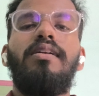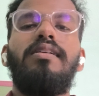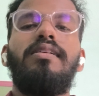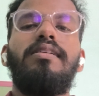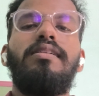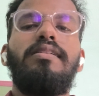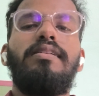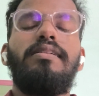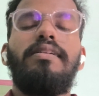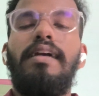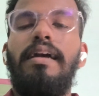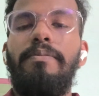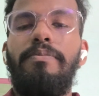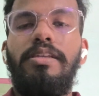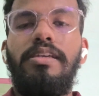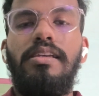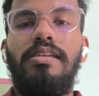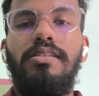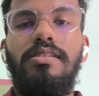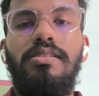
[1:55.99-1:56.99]

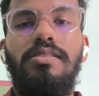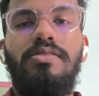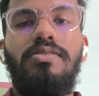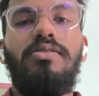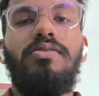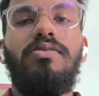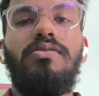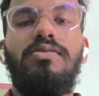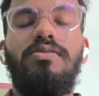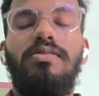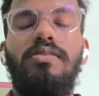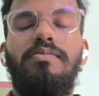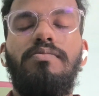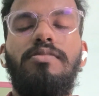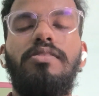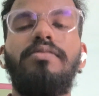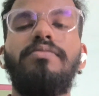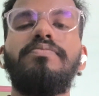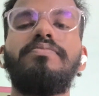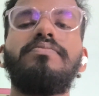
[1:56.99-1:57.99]
applications or
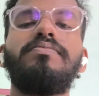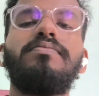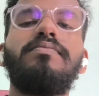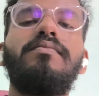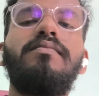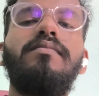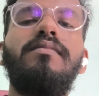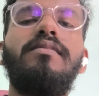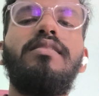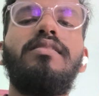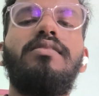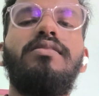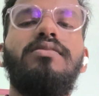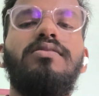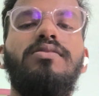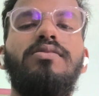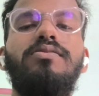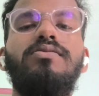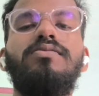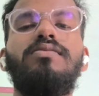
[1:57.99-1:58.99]
something.
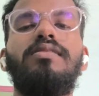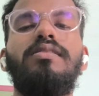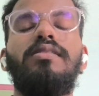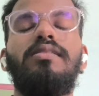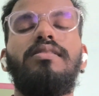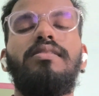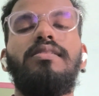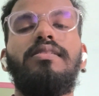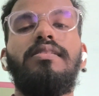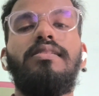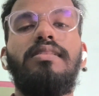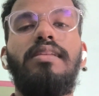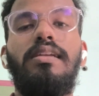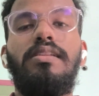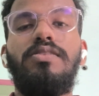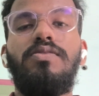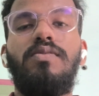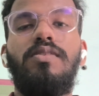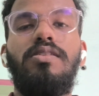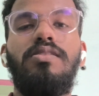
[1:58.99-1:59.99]
So that
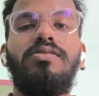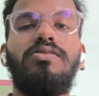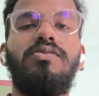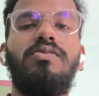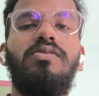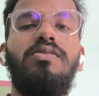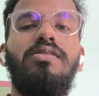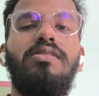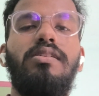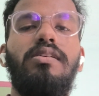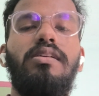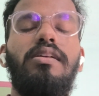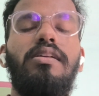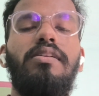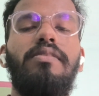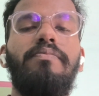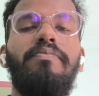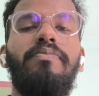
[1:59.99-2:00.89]
is what is called a